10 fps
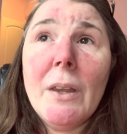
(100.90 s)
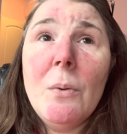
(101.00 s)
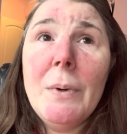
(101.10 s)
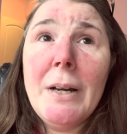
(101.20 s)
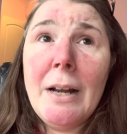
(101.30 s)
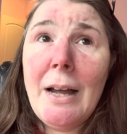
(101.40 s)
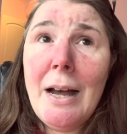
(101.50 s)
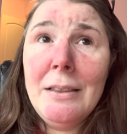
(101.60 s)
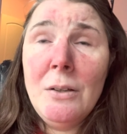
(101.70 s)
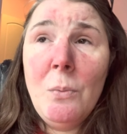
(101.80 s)
When I
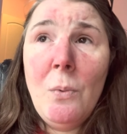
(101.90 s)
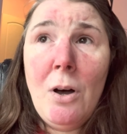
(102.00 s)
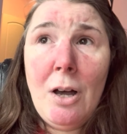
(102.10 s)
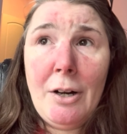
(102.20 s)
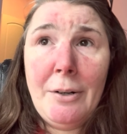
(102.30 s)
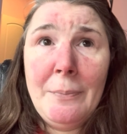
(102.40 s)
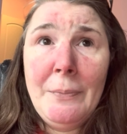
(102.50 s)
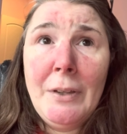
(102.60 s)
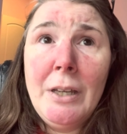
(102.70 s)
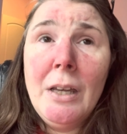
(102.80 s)
got in the water,
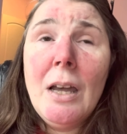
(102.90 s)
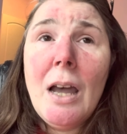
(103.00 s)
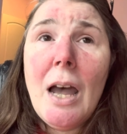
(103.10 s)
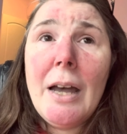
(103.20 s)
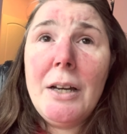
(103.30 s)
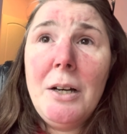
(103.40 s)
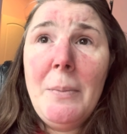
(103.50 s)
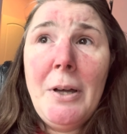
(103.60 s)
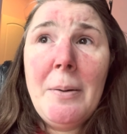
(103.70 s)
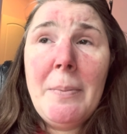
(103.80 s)
I come
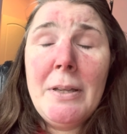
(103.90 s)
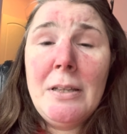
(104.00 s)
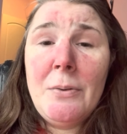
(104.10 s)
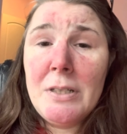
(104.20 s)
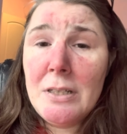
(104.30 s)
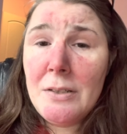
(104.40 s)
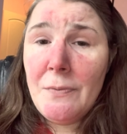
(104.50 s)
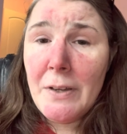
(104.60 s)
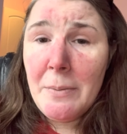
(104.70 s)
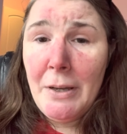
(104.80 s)
up and there was this
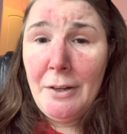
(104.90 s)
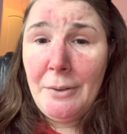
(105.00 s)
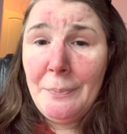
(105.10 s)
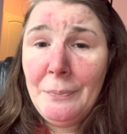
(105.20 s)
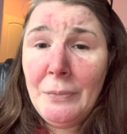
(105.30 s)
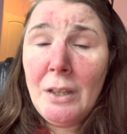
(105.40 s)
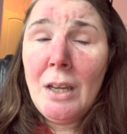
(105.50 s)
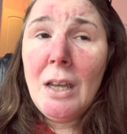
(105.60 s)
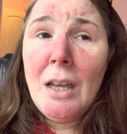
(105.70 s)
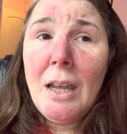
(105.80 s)
female
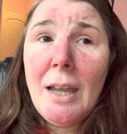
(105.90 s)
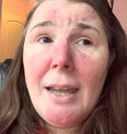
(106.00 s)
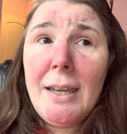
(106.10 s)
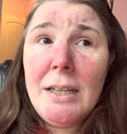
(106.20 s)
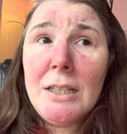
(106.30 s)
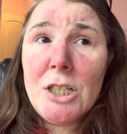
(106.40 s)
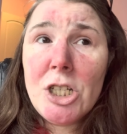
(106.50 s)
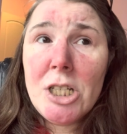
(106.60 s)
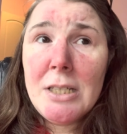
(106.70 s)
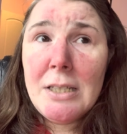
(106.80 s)
and
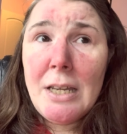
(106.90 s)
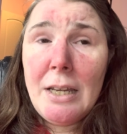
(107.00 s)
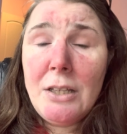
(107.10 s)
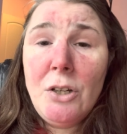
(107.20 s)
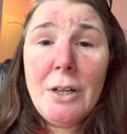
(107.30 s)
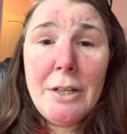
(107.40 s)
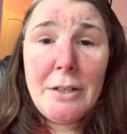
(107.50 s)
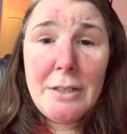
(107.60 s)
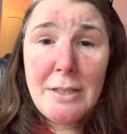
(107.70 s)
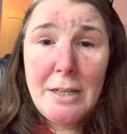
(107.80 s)
she said, "You're here
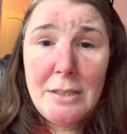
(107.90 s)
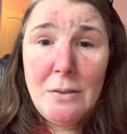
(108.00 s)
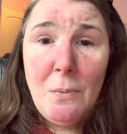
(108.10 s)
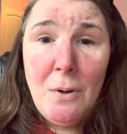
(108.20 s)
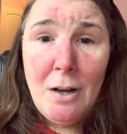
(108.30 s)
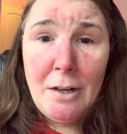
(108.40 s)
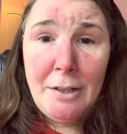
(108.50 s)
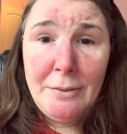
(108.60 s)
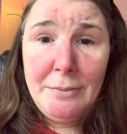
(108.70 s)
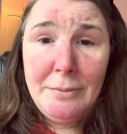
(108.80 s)
to test the
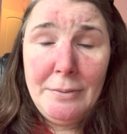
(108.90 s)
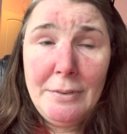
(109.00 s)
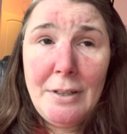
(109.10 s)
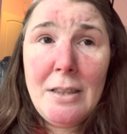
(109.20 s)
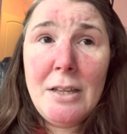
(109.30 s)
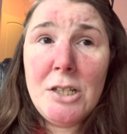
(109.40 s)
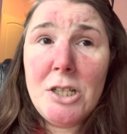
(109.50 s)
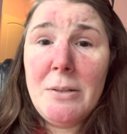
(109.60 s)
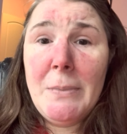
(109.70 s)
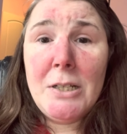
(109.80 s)
water." And then
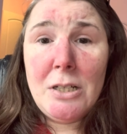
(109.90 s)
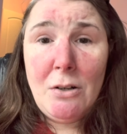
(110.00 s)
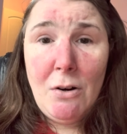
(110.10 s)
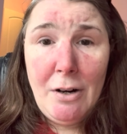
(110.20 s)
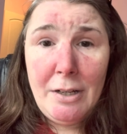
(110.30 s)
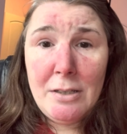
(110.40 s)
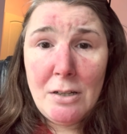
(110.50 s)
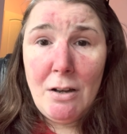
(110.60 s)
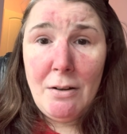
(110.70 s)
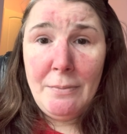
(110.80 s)
she mentioned
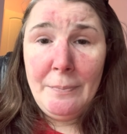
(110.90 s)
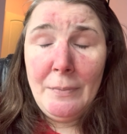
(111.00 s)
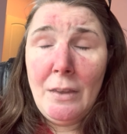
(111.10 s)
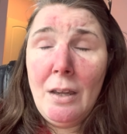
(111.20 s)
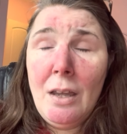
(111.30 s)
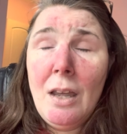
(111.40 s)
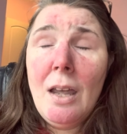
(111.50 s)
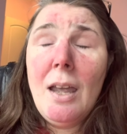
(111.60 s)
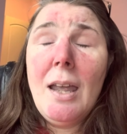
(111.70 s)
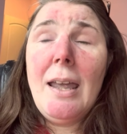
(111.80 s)
Arkansas.
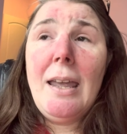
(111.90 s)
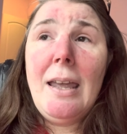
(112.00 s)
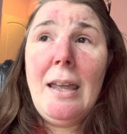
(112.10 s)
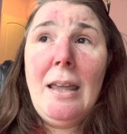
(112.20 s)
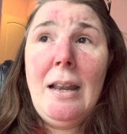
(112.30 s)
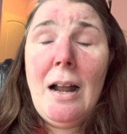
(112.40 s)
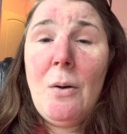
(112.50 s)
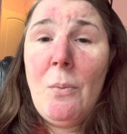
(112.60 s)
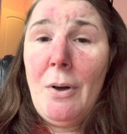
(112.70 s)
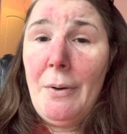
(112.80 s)
And I
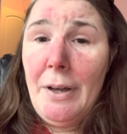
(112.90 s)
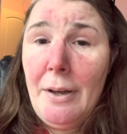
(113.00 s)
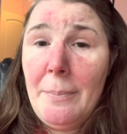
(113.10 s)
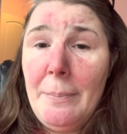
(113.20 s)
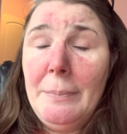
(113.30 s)
woke up.